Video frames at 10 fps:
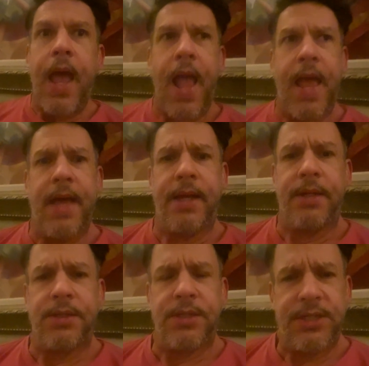
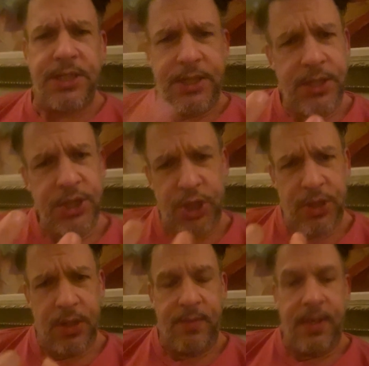and
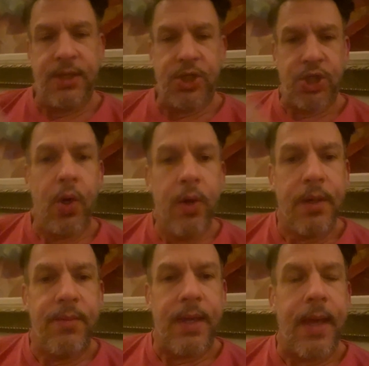teaching me and
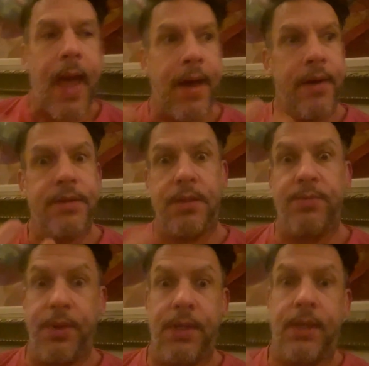showing me how to
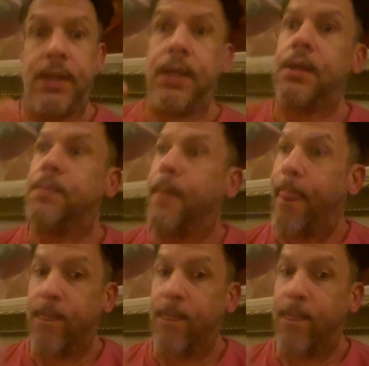be